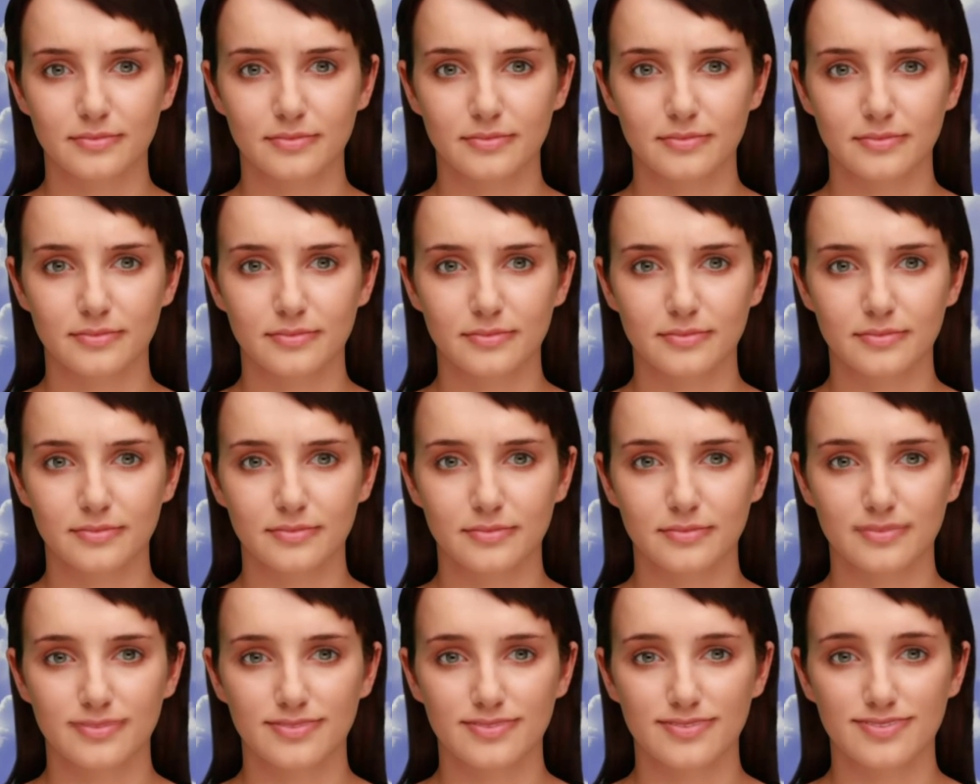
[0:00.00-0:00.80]

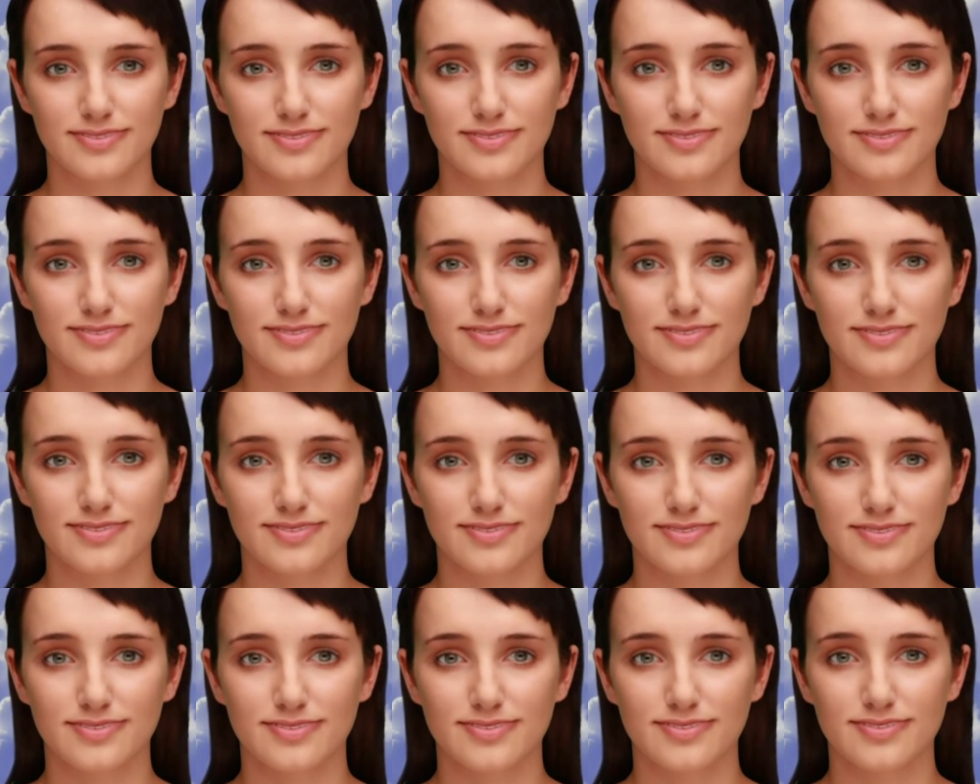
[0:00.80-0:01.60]

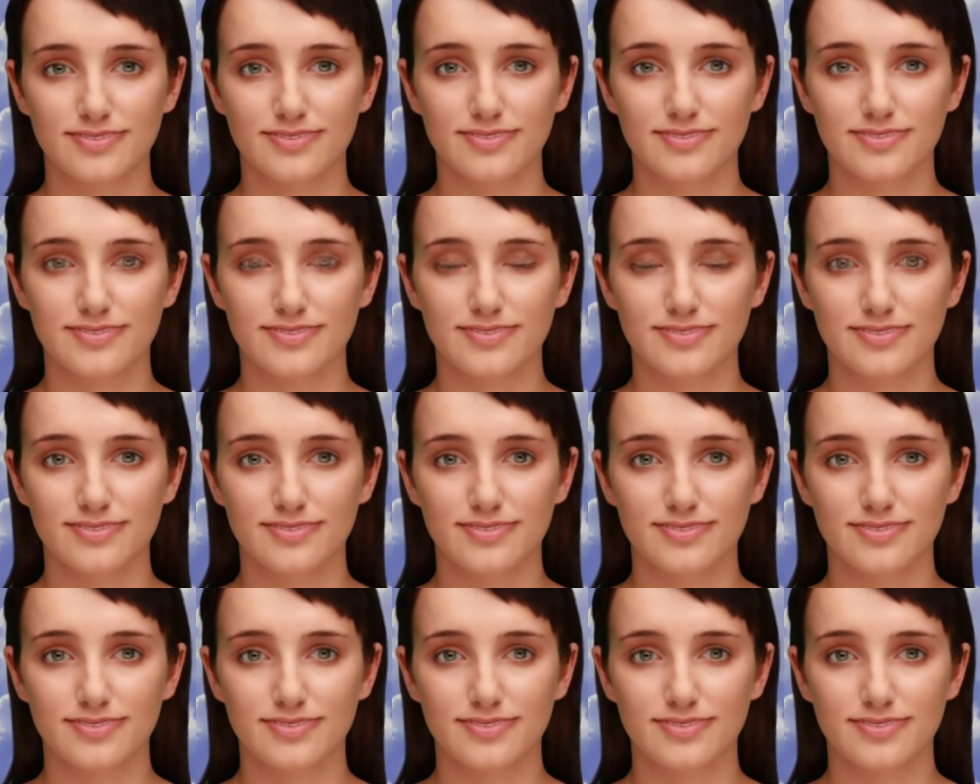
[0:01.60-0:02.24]
[no speech]